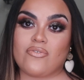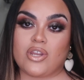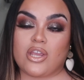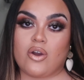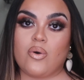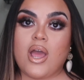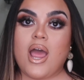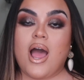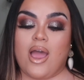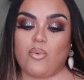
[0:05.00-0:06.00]
Day video.
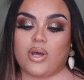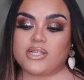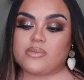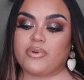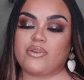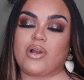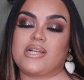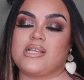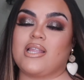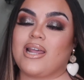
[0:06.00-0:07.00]
I wanted to bring you
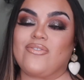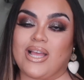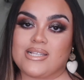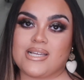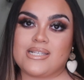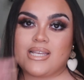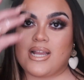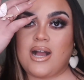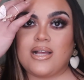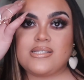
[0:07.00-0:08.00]
guys a lot of Valentine's Day
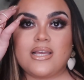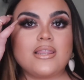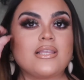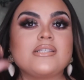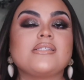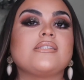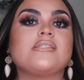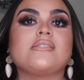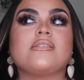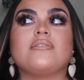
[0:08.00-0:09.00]
content this
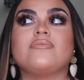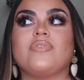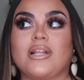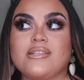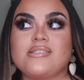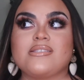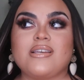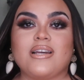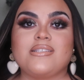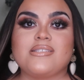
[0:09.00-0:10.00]

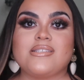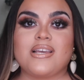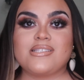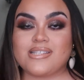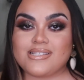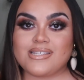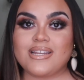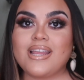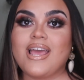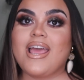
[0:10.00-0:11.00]
Valentine's Day
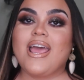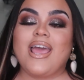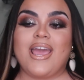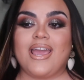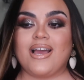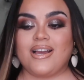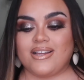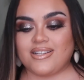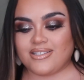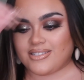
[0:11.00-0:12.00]
season,
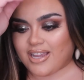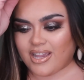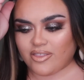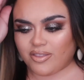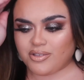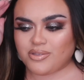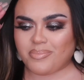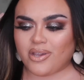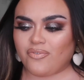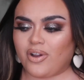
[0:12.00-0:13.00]
and I thought this would
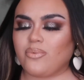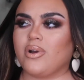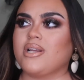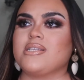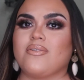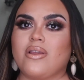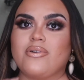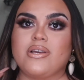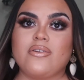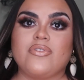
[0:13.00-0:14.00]
be a fun one because I've
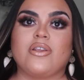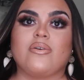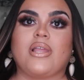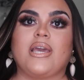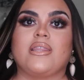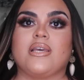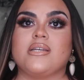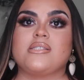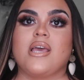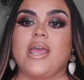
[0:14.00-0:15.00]
never done a video like
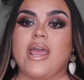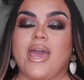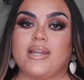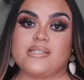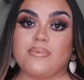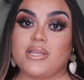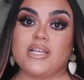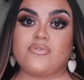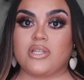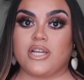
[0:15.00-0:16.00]
this, and it's something
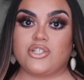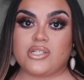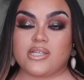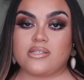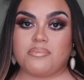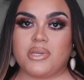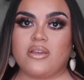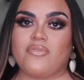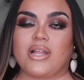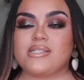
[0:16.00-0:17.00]
that's really interesting to
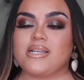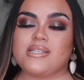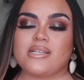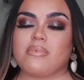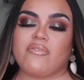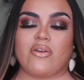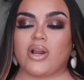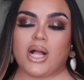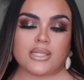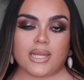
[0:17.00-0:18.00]
me. Valentine's Day is my
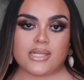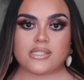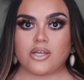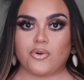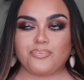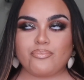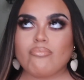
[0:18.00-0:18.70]
favorite holiday. So